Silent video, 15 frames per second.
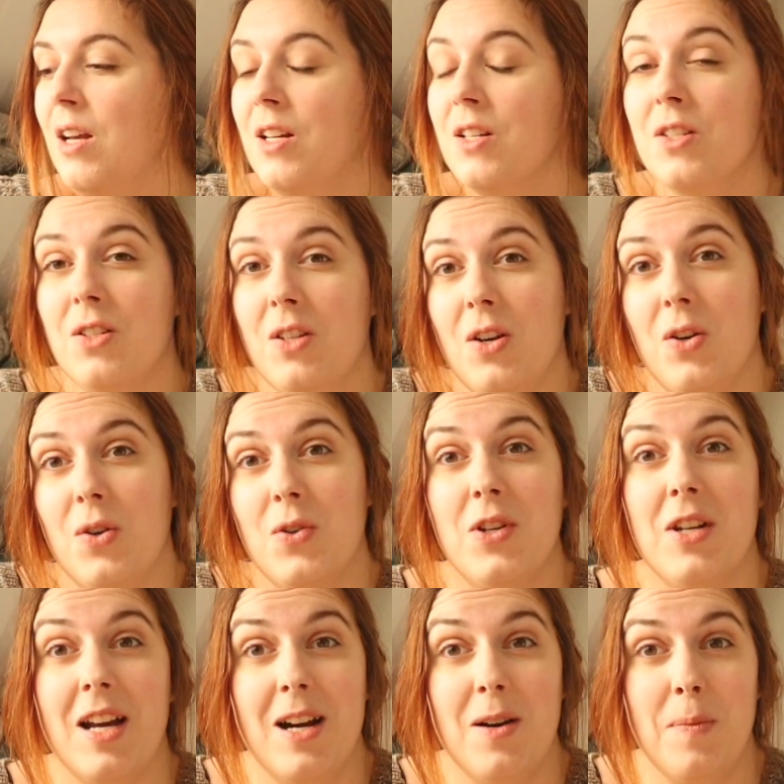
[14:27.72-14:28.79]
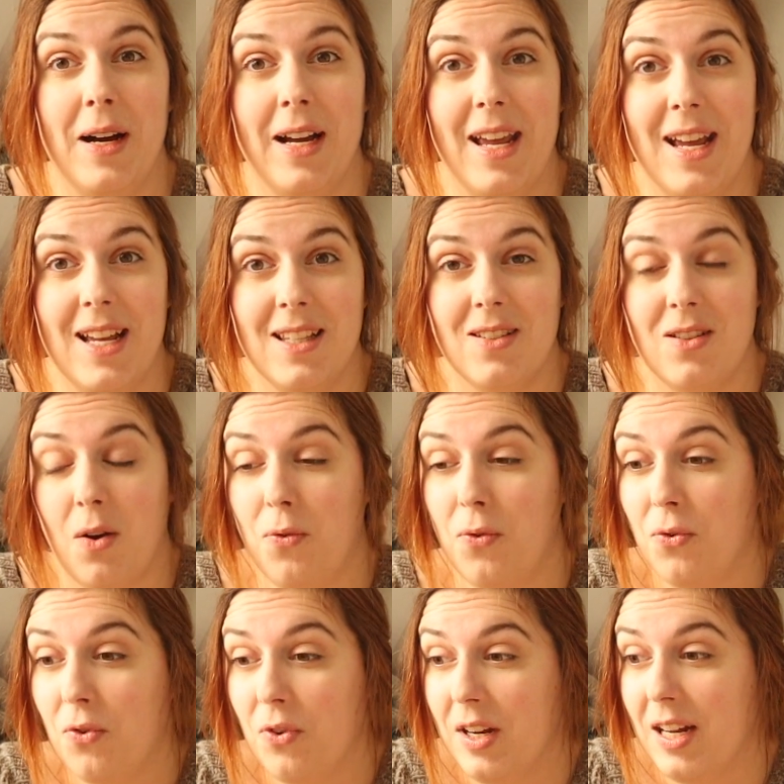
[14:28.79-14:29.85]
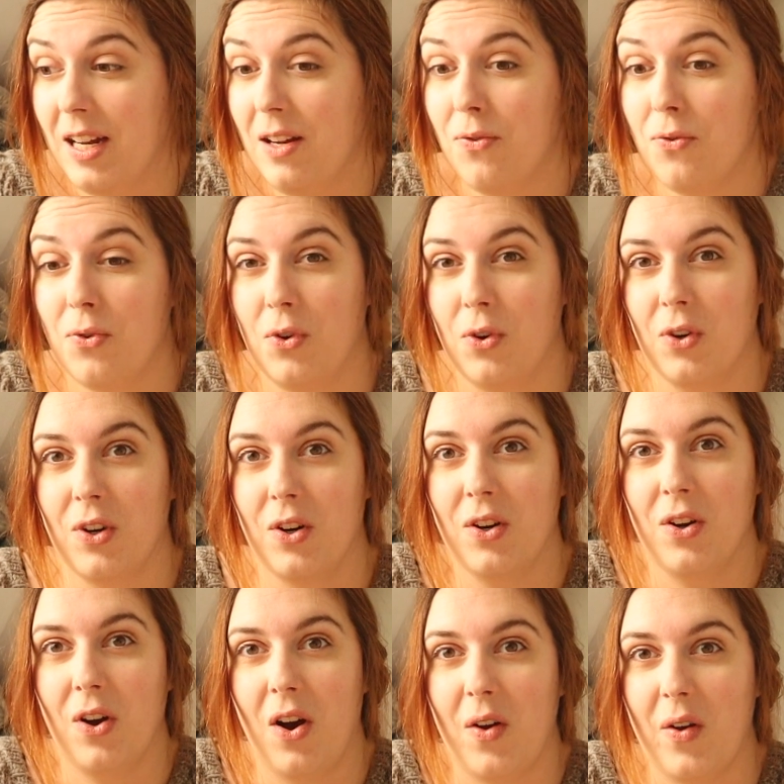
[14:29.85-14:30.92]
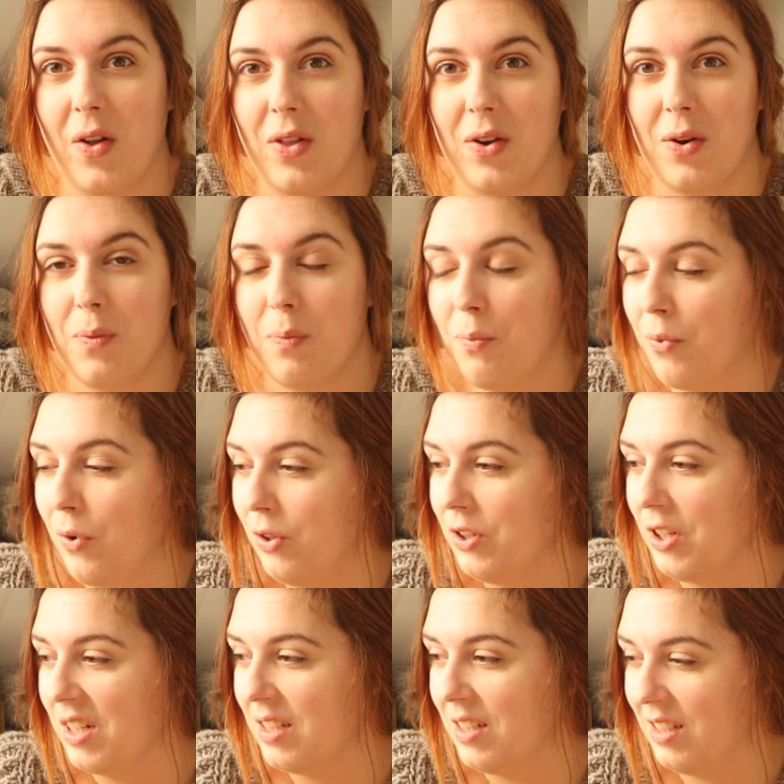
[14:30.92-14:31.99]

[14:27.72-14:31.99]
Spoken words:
So now my hands are free for other projects,